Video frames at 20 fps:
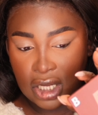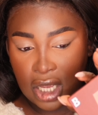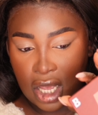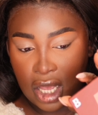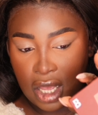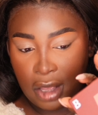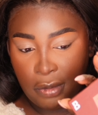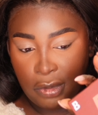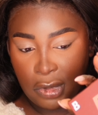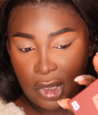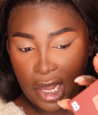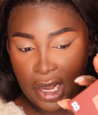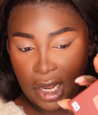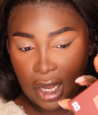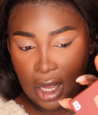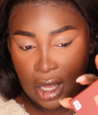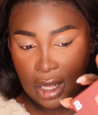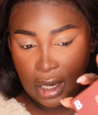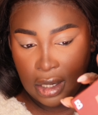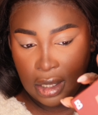9
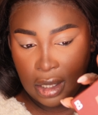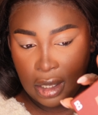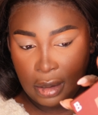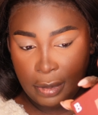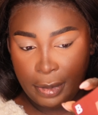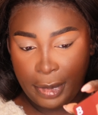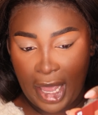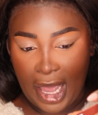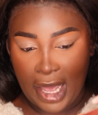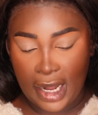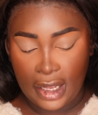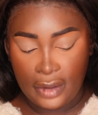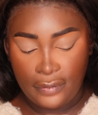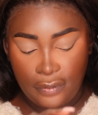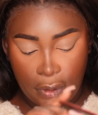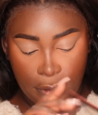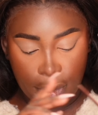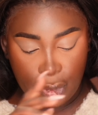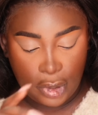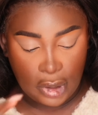color palette
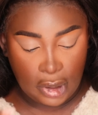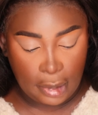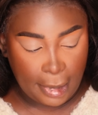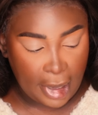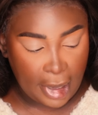from Beauty